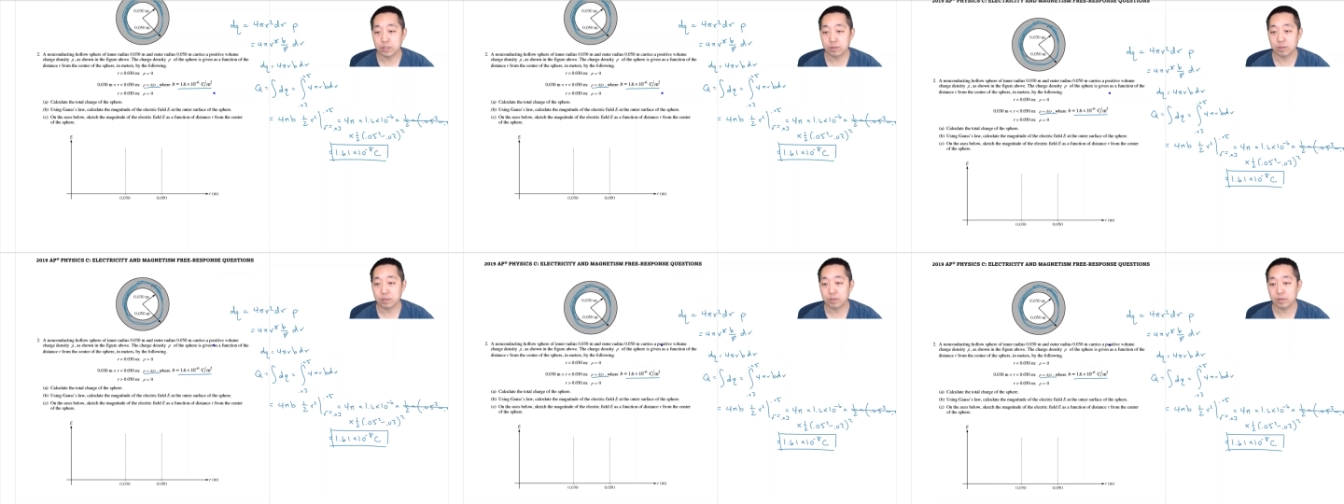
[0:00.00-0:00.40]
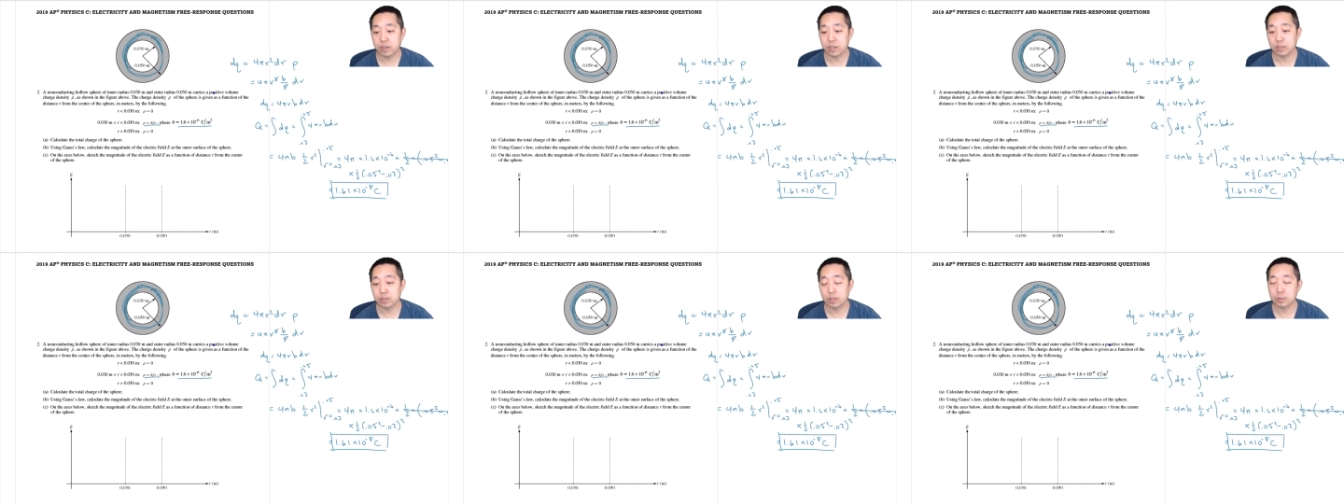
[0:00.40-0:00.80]
of the
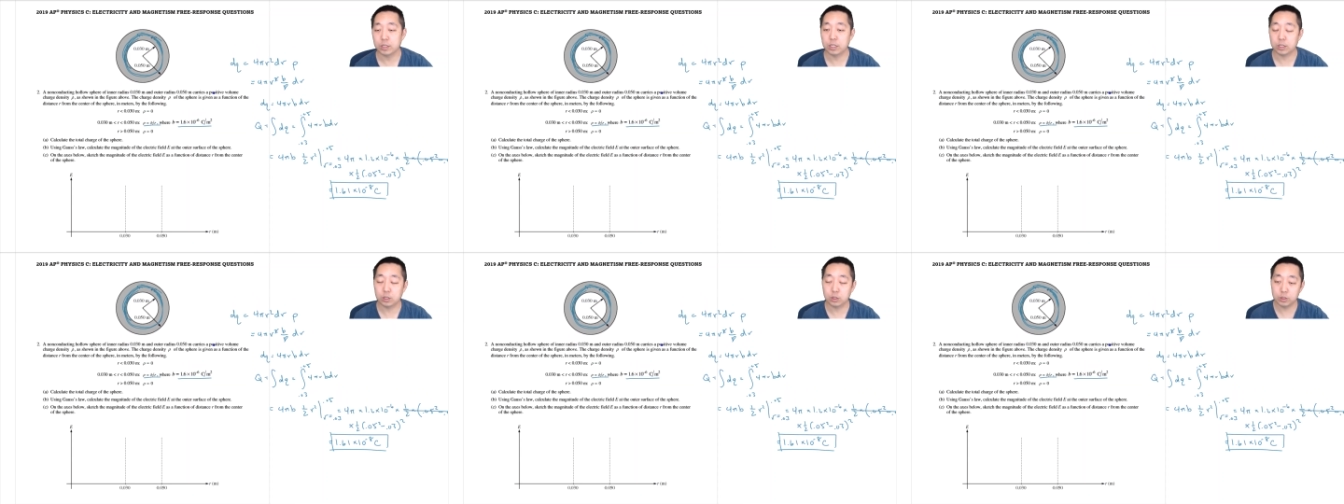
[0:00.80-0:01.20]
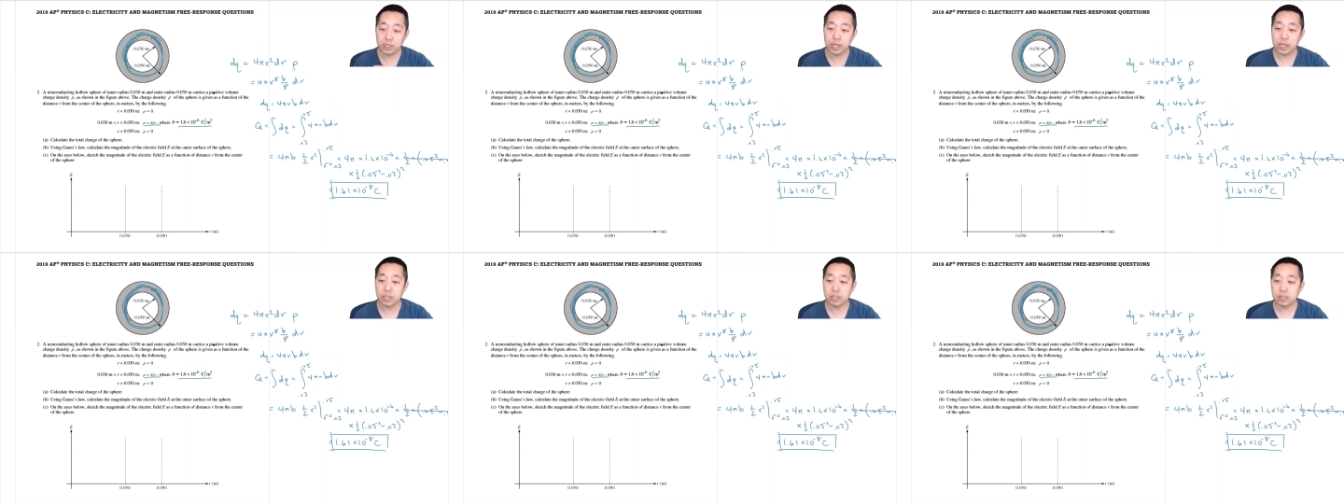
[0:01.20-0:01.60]
sphere. So I'm going to
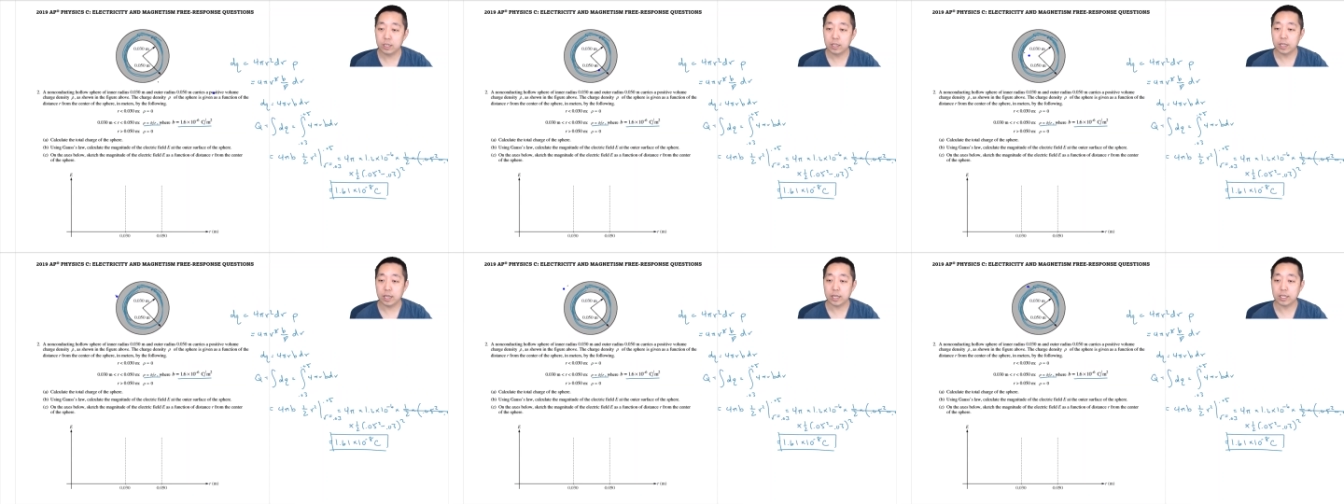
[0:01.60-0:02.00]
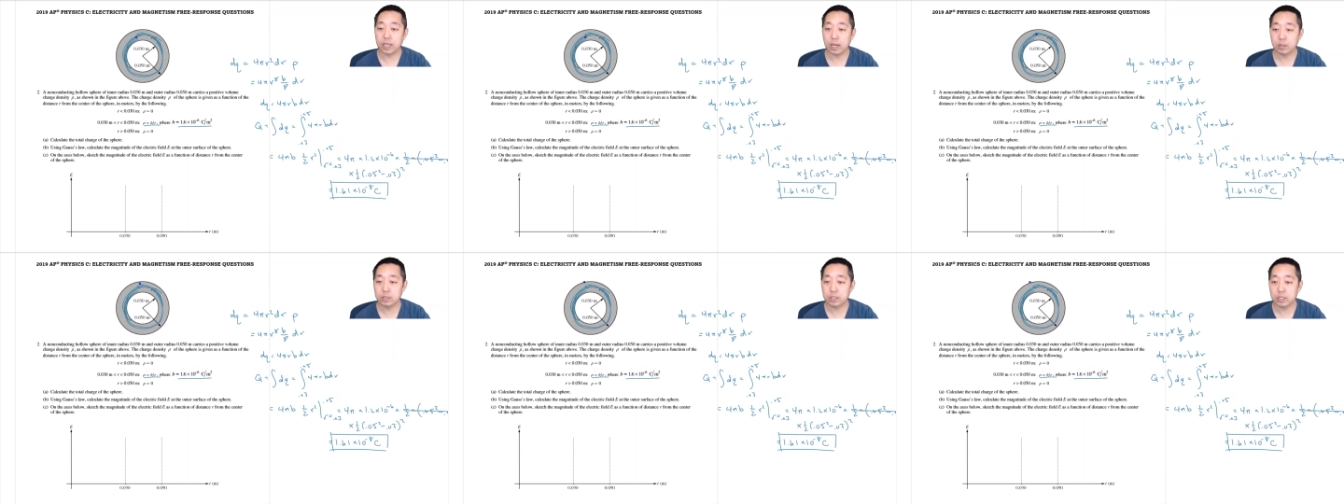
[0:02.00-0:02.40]
create a
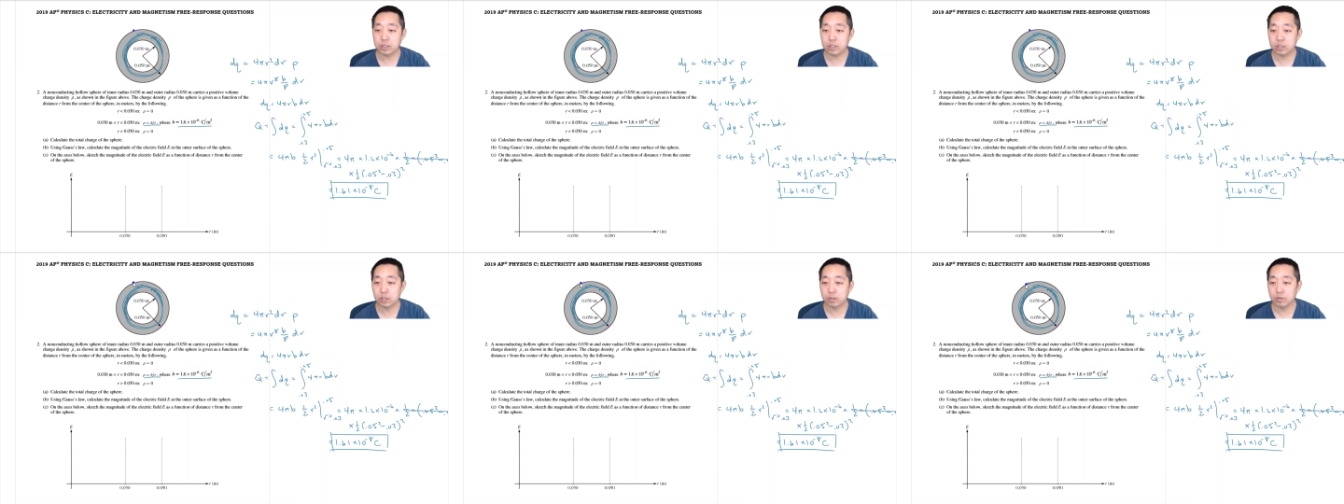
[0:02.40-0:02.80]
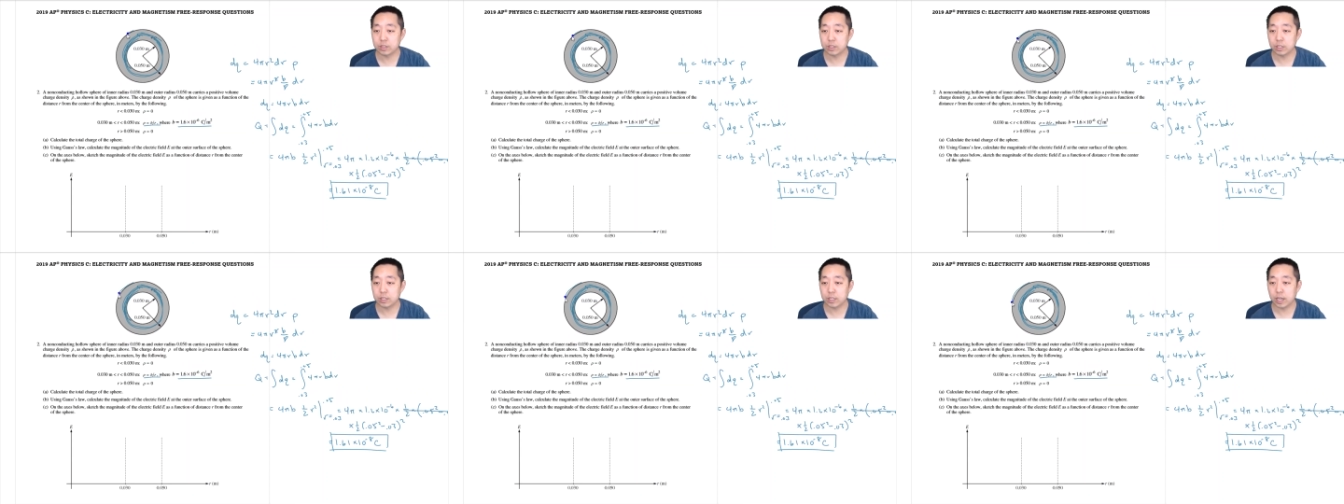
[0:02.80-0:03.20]
Gaussian
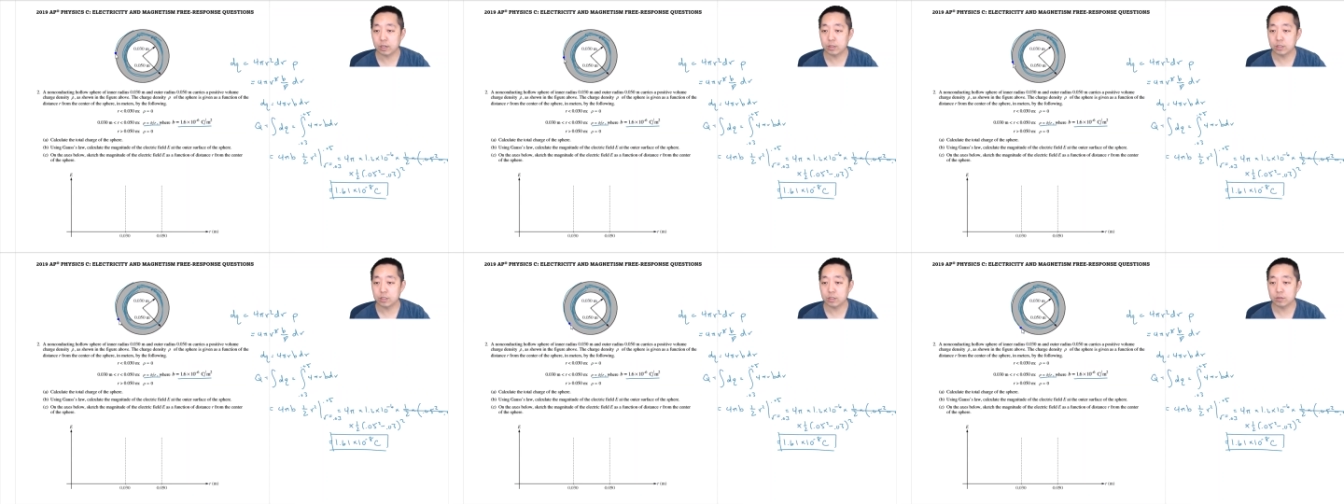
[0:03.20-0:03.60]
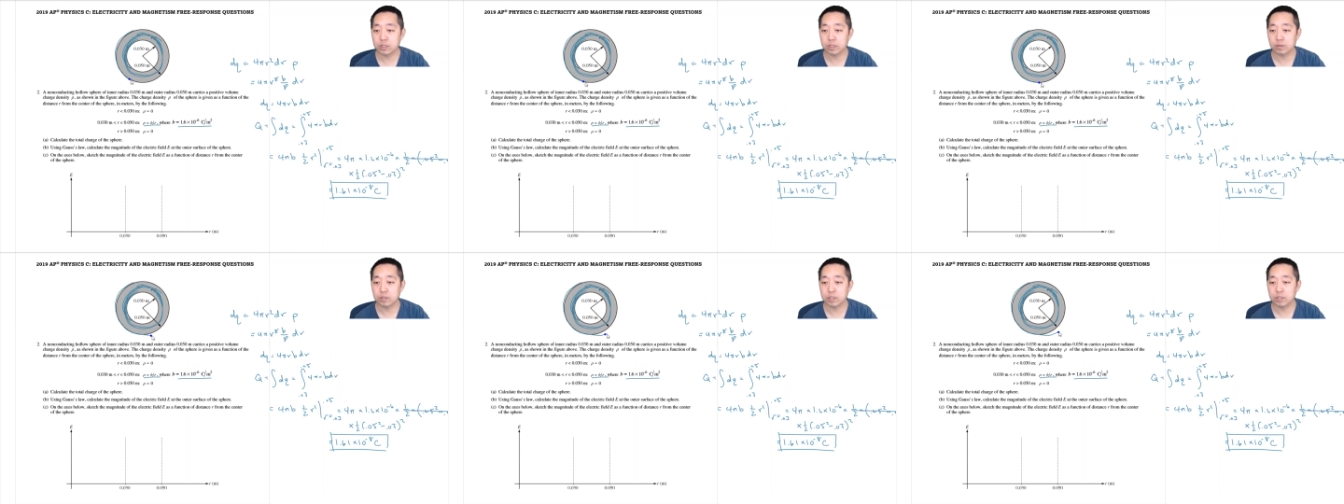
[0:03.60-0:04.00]
surface on the outer
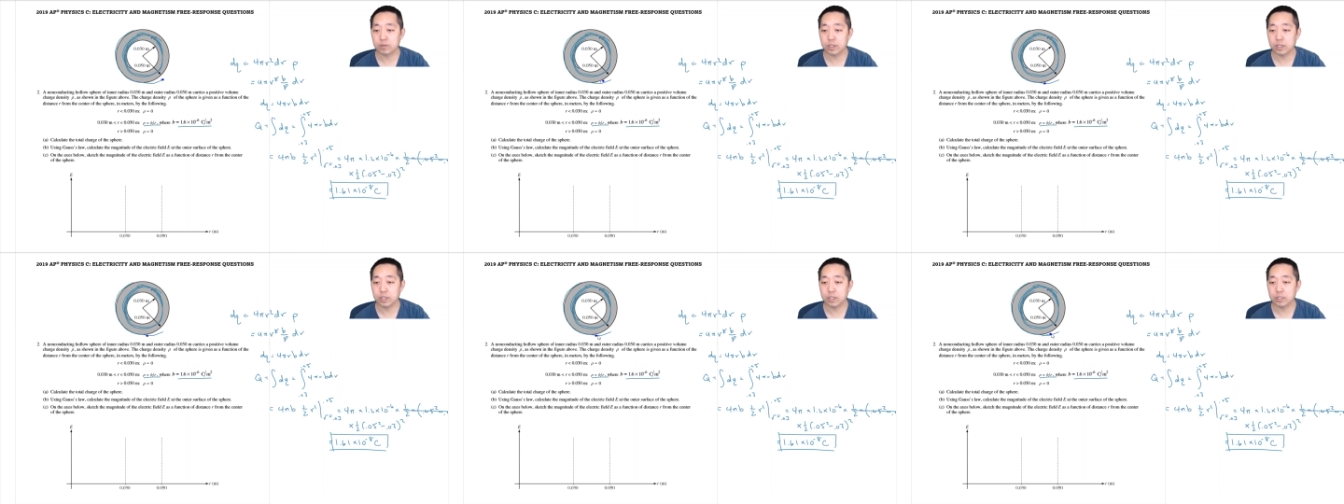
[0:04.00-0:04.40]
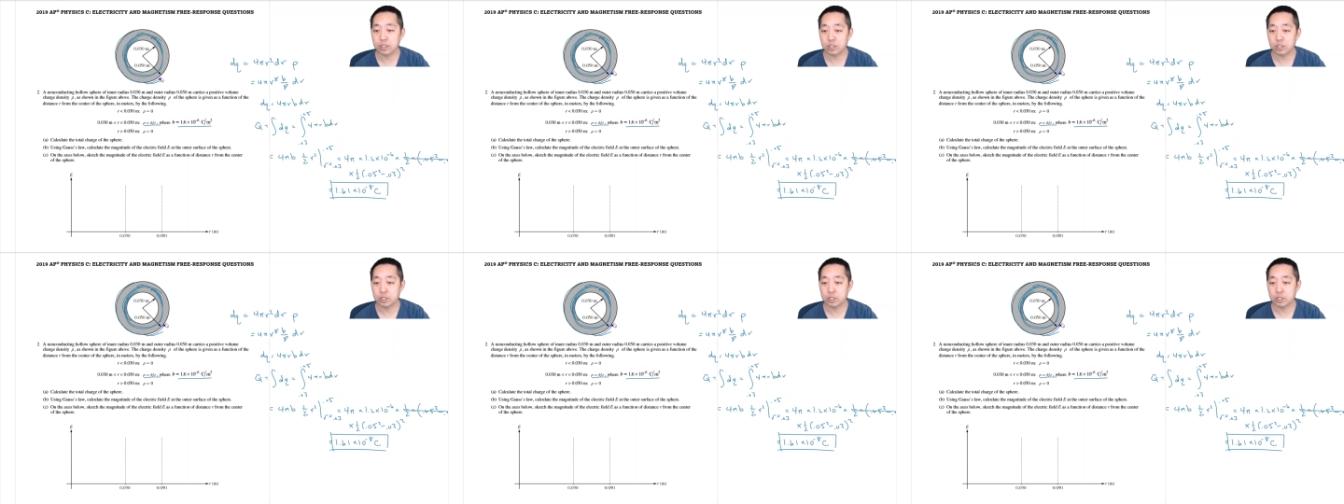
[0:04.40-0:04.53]
surface of the sphere here. It's a